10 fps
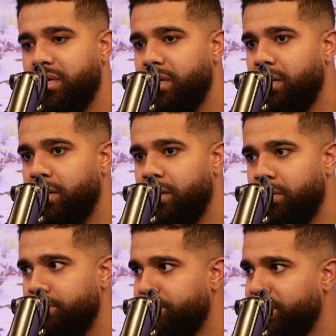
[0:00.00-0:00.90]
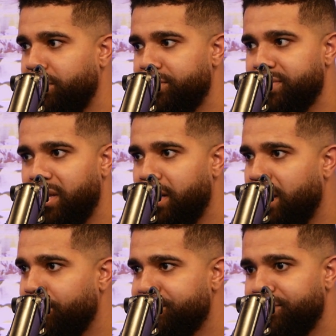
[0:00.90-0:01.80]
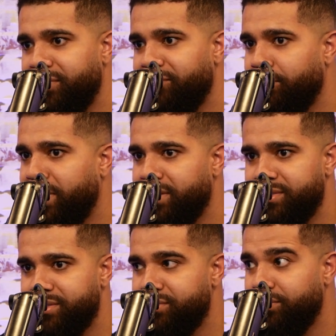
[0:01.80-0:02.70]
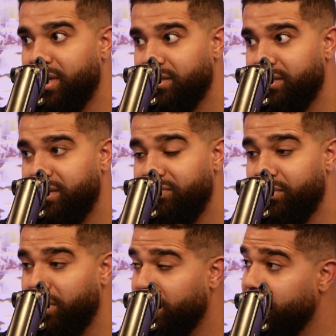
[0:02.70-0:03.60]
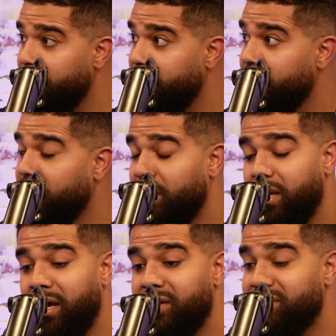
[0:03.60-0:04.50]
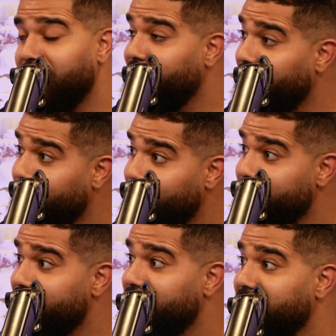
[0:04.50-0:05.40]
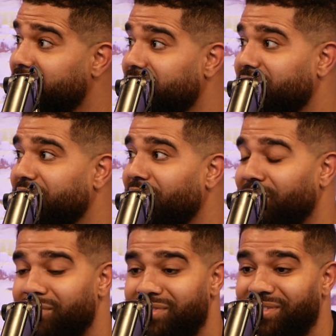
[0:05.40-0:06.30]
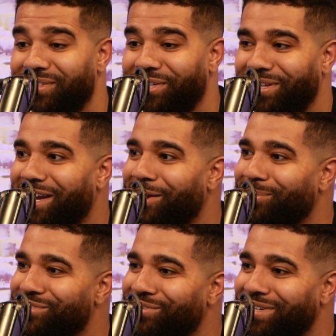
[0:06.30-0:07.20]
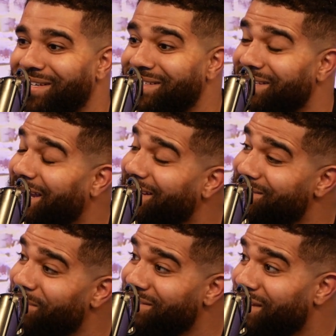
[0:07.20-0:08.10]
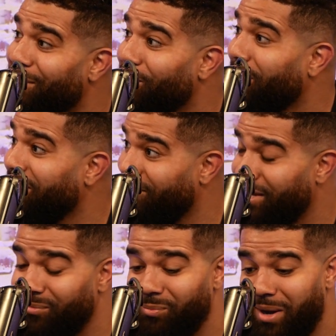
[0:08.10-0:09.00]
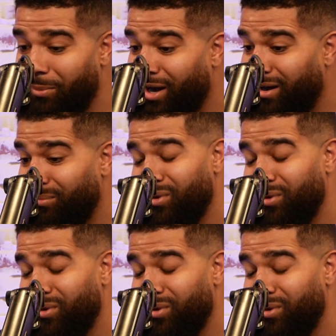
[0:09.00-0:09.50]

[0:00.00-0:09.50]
You know, there's a lot of opportunity for me to just do nothing, even though I could. I was on the phones. You know, there's a lot of opportunity. I could spend time with my family, my mom.